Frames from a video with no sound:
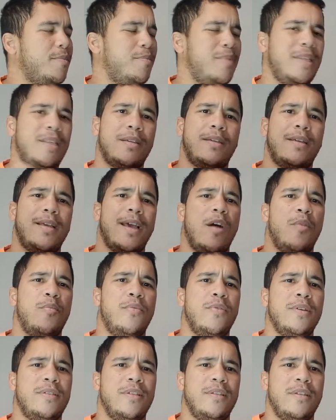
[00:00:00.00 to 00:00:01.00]
beat the
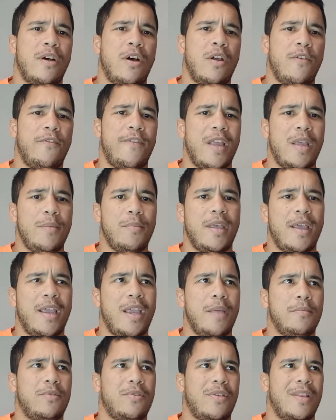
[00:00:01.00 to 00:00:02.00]
Cowboys in the Hall of Fame
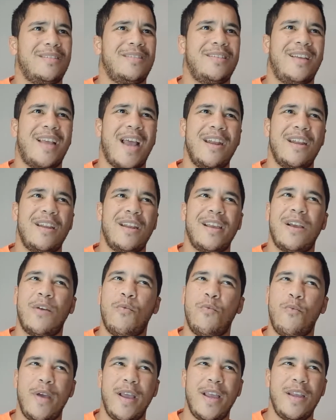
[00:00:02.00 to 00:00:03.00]
game, so that's kind of like a
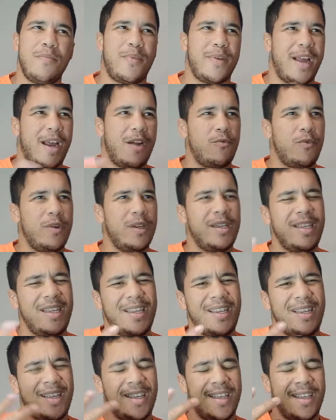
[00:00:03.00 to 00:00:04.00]
win, but not
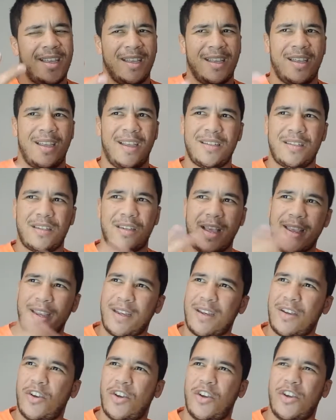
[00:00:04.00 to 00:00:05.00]
really. It's
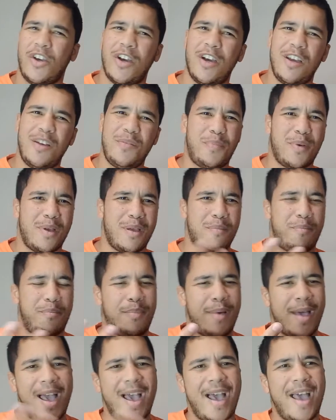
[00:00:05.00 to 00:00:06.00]
like good, but
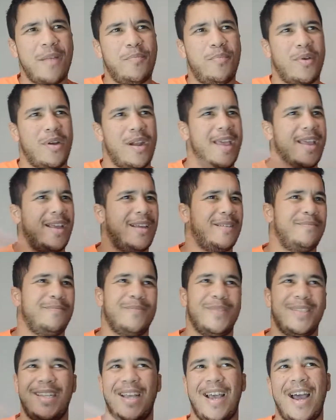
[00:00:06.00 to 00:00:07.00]
bad, but like,
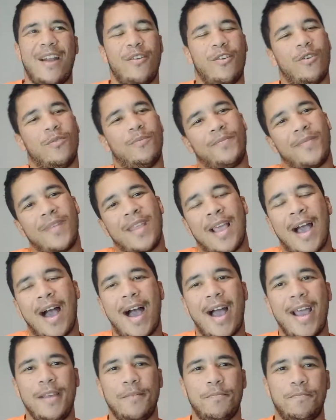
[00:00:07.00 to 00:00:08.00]
I don't know.
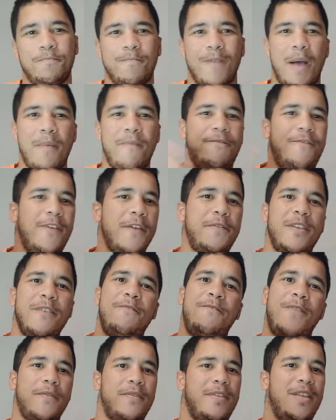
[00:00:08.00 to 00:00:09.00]
I'm
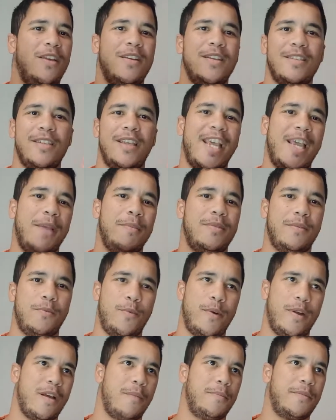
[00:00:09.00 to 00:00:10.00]
50-50 on these games
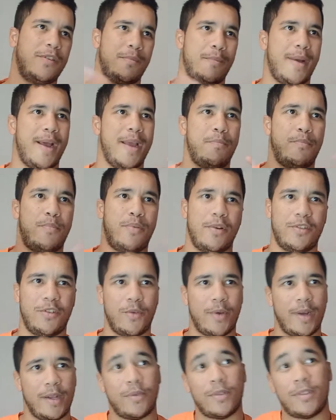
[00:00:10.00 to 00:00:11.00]
when it comes to my
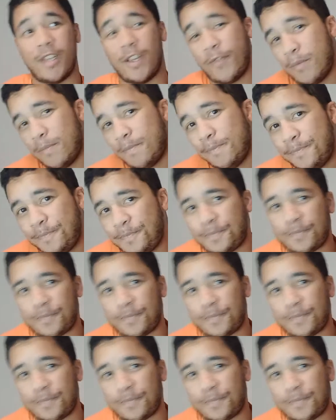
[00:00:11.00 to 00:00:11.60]
personal interest of them.